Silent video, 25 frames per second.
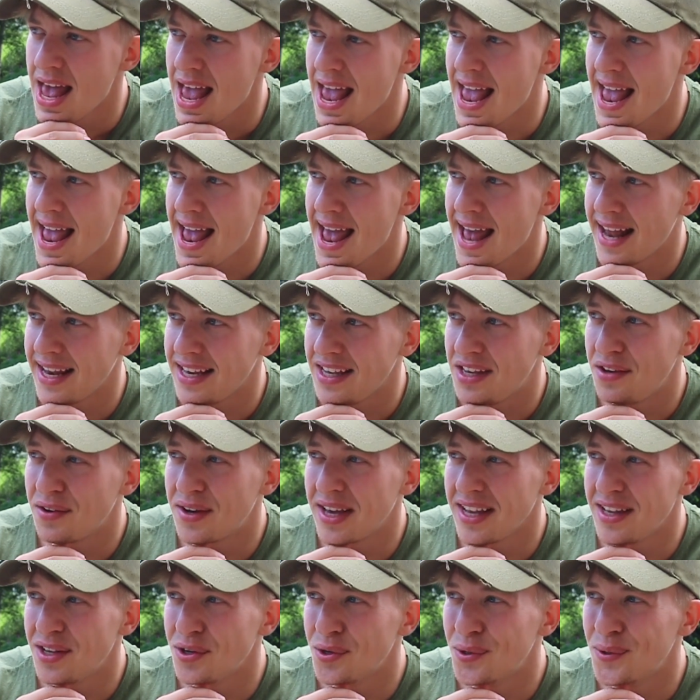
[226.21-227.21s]
And you
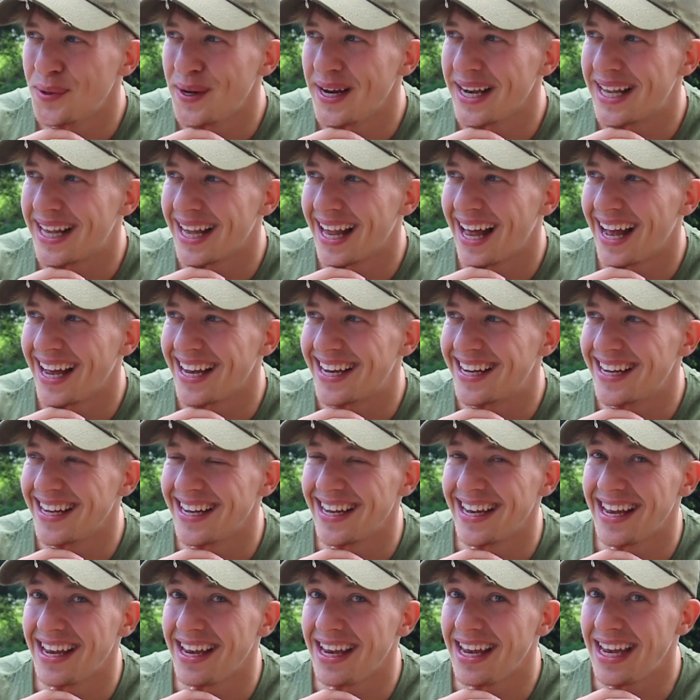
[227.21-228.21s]
can do it like
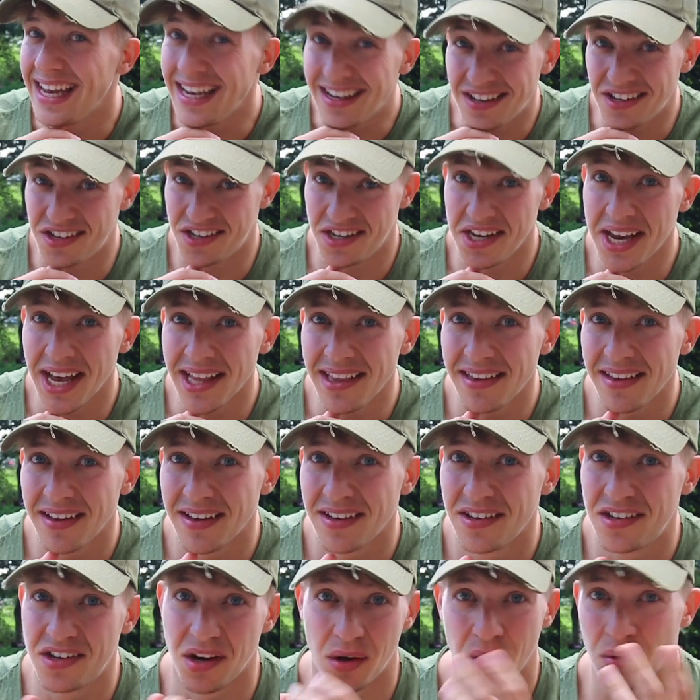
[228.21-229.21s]
each set,
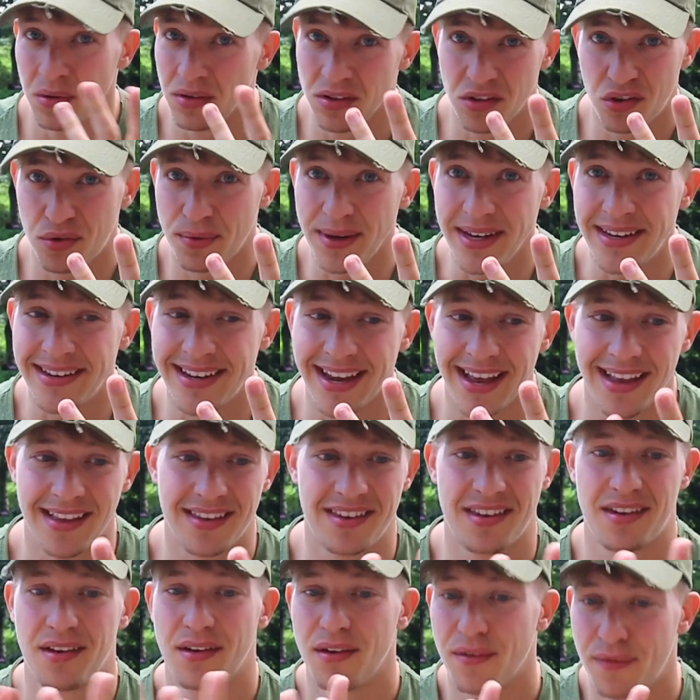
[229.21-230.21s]
so 3
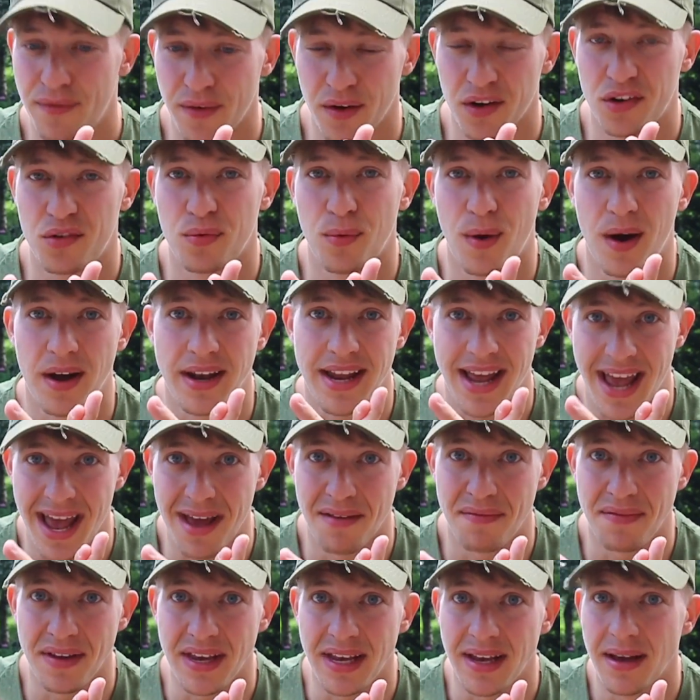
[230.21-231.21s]
sets. First one
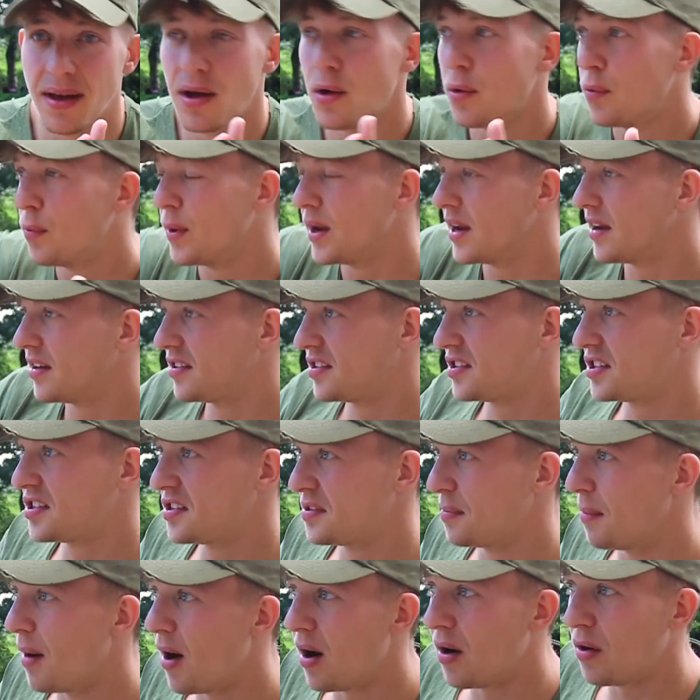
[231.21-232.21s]
heavy with a
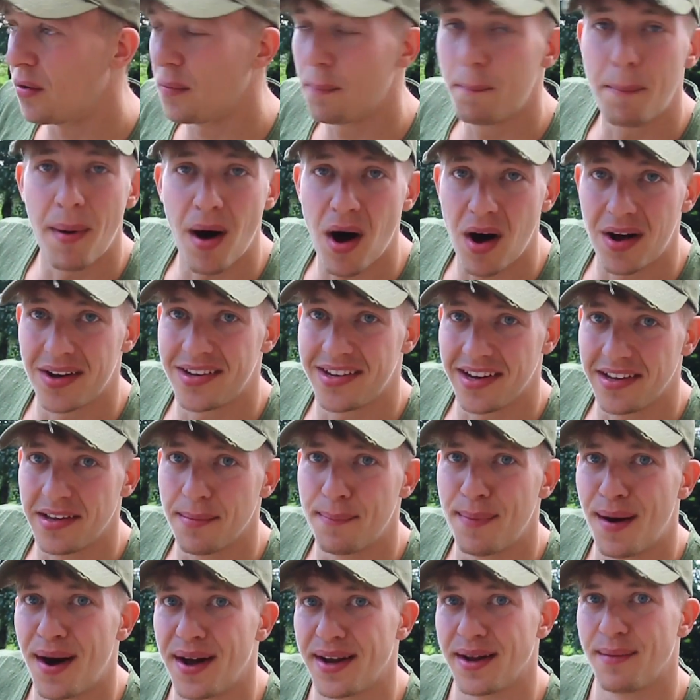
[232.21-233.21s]
small pause at
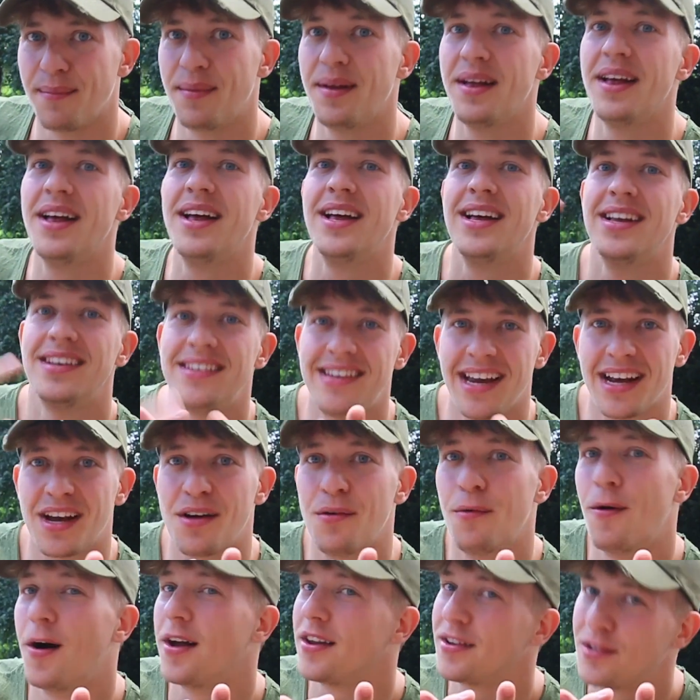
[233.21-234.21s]
the bottom,
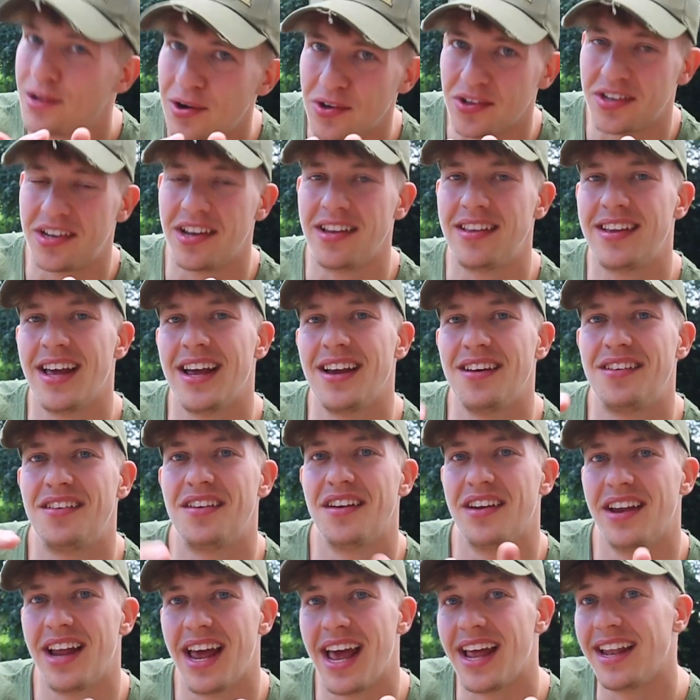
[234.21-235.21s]
second one constant
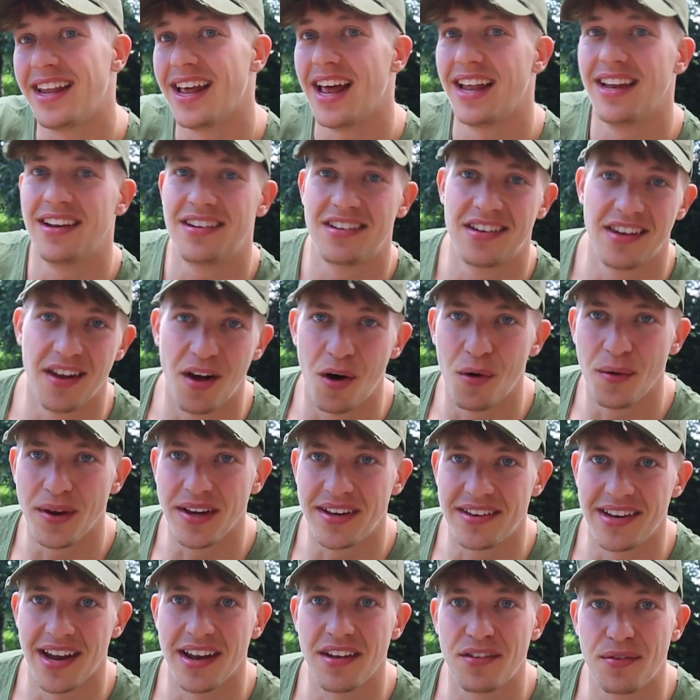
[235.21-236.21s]
tension, and then the slow
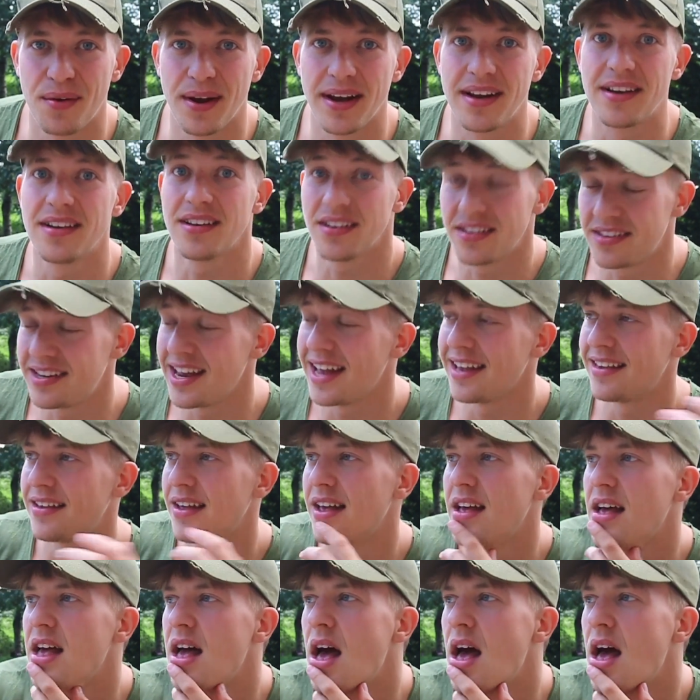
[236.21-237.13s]
eccentric set.